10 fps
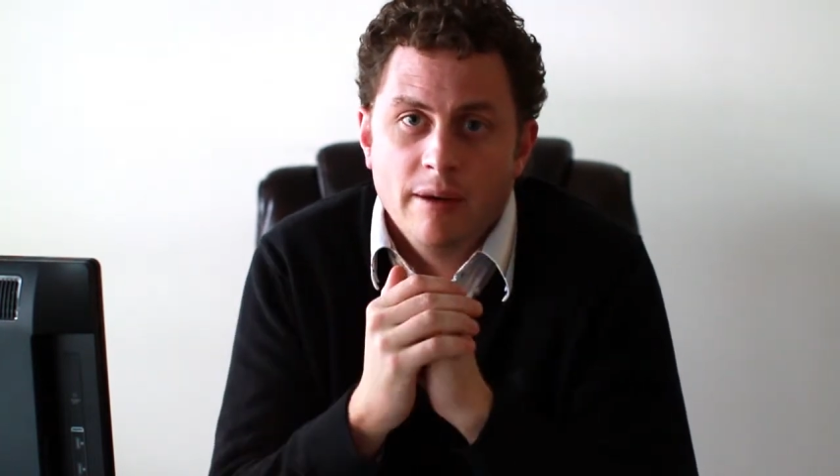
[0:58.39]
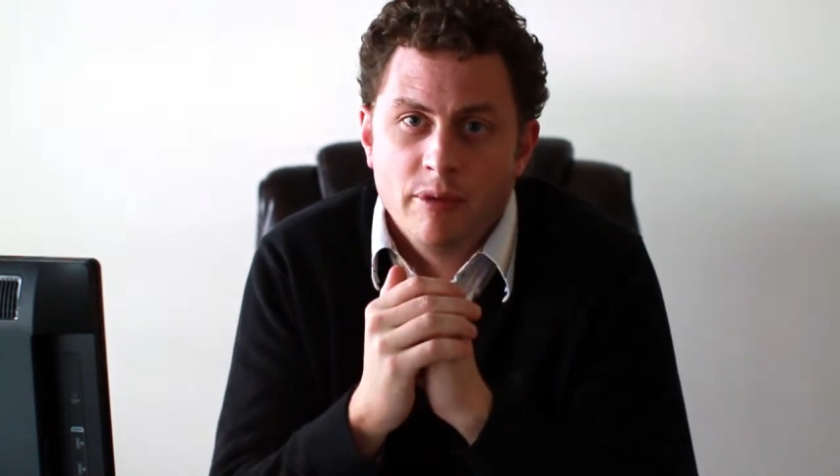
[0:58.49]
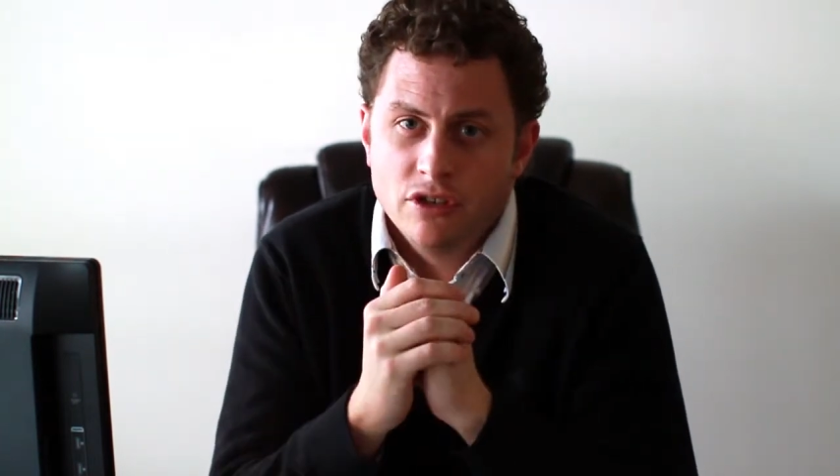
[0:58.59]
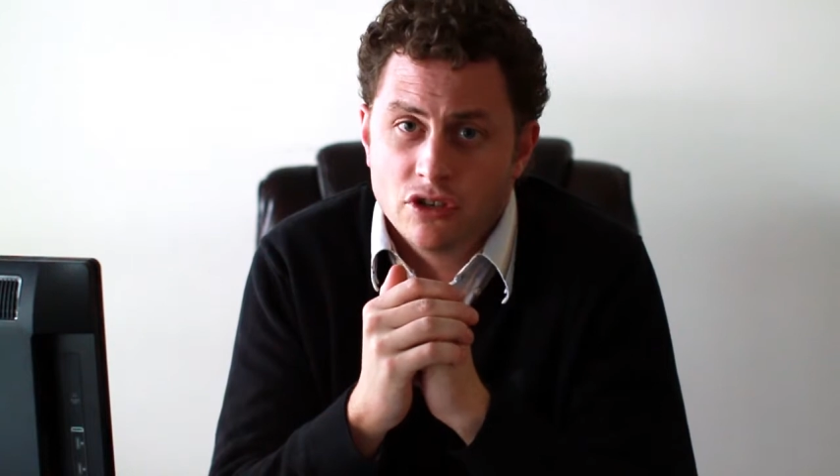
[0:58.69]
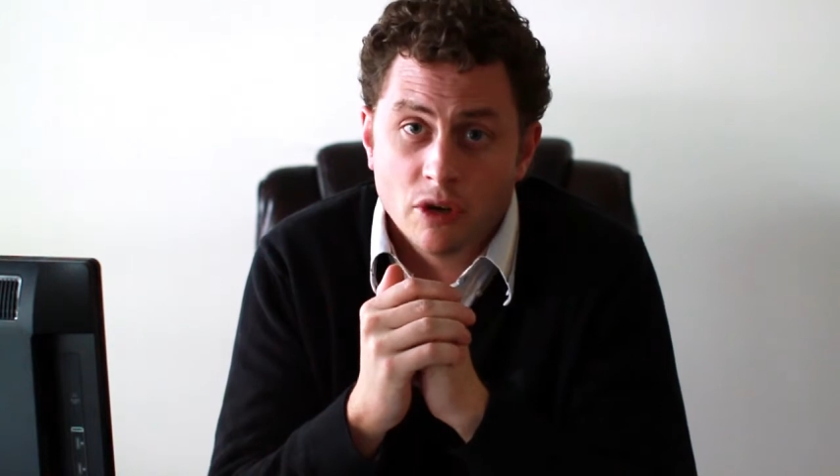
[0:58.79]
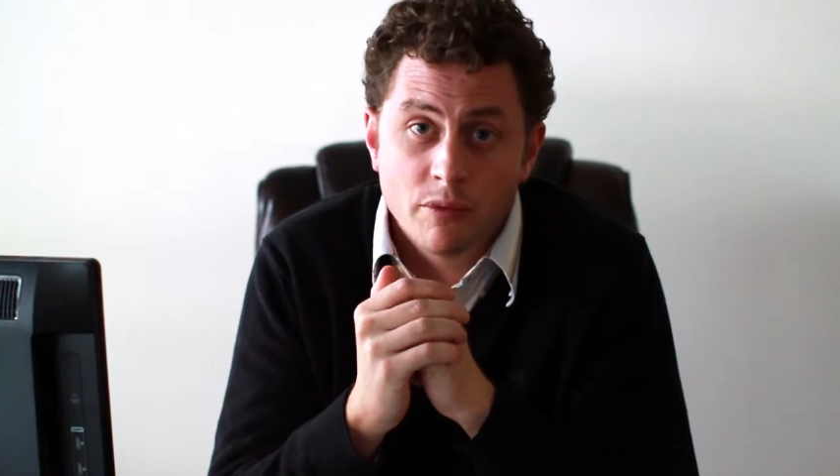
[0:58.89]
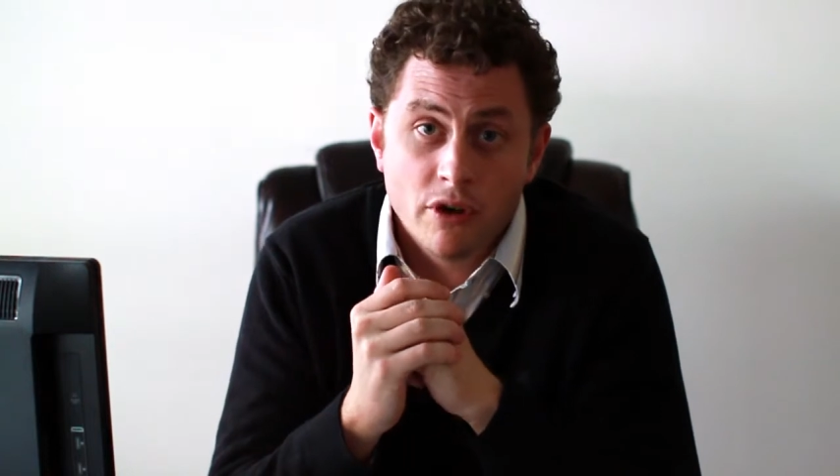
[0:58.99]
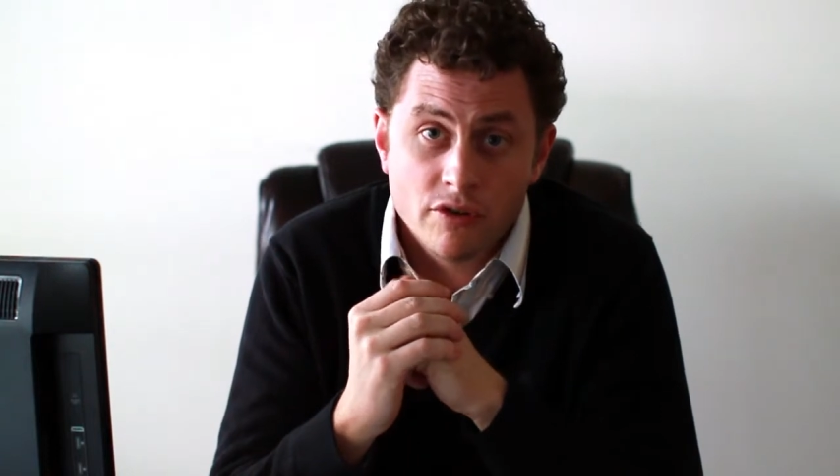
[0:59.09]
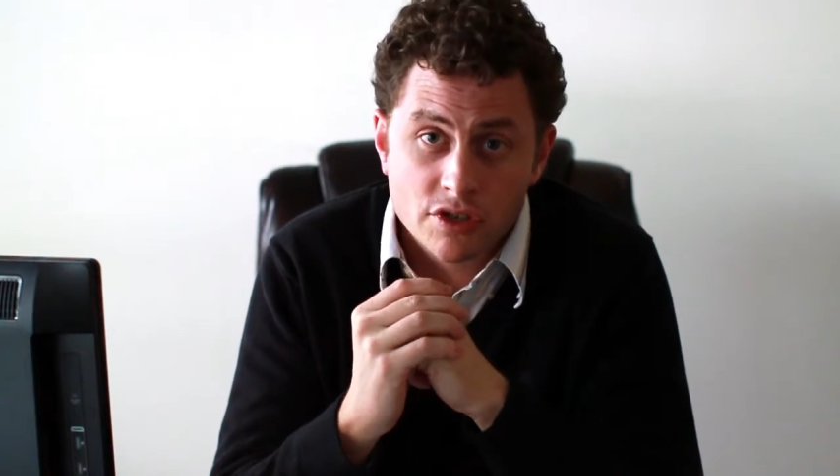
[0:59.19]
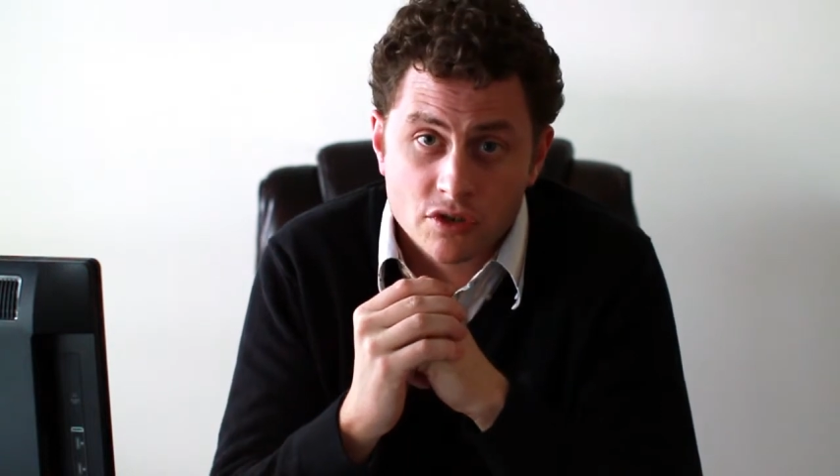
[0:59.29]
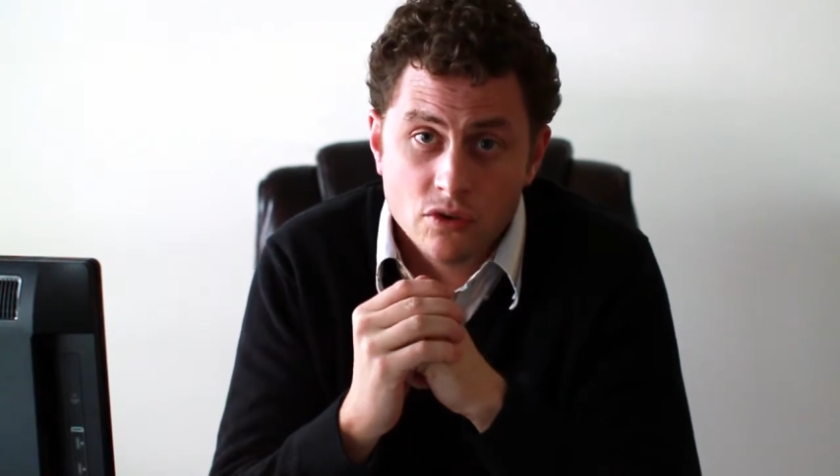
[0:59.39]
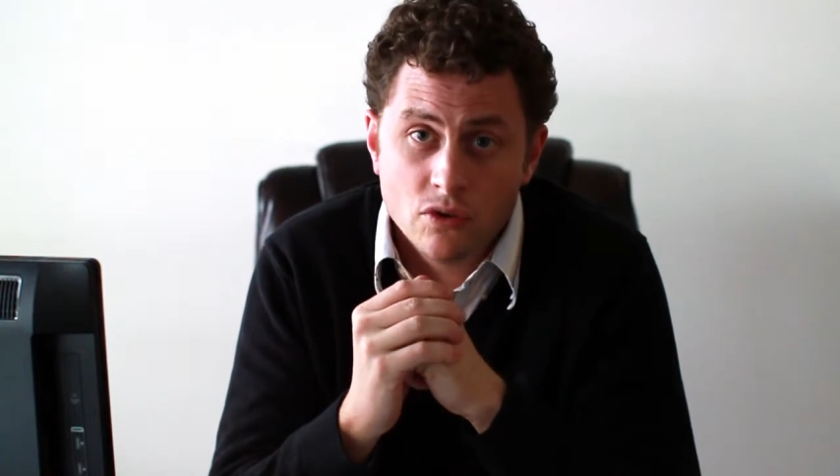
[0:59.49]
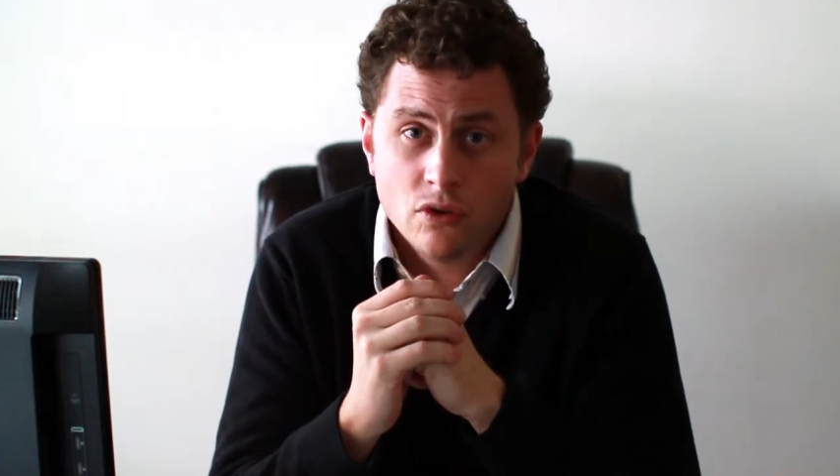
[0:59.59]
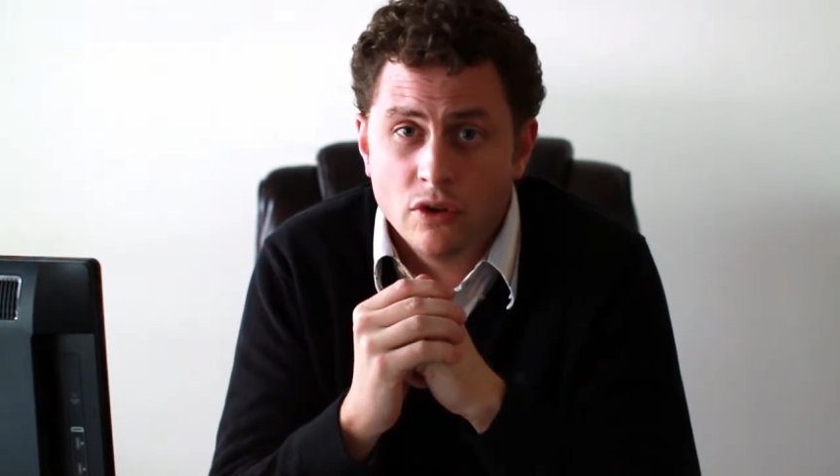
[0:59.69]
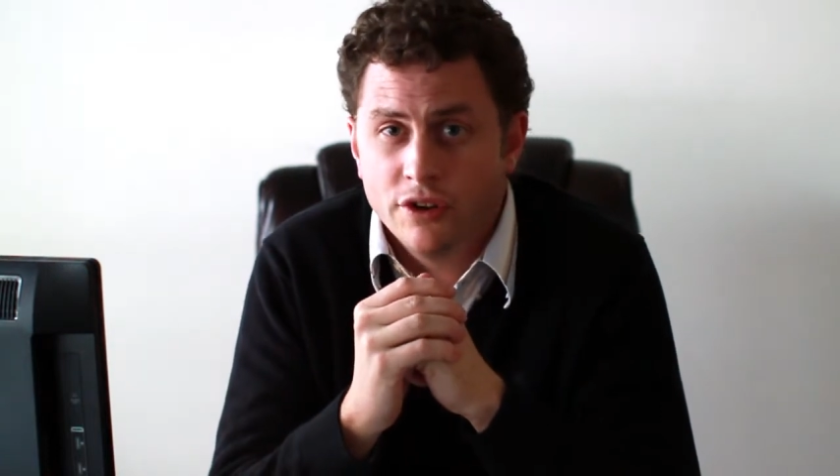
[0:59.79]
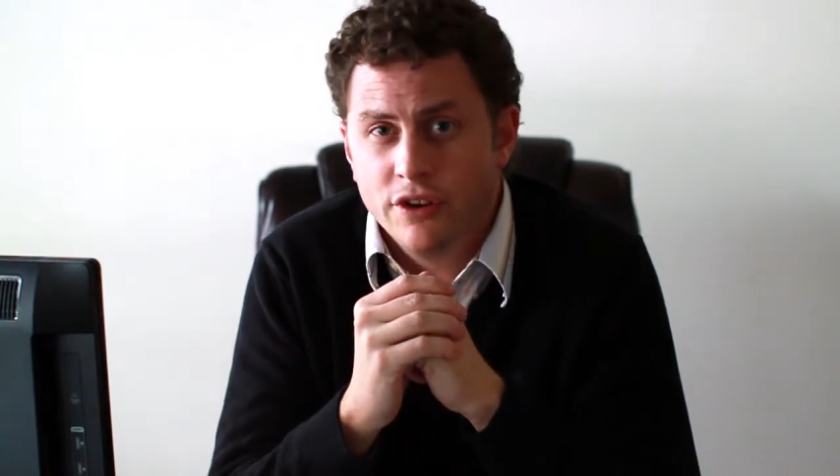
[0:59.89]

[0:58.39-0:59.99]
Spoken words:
but you stop going to school or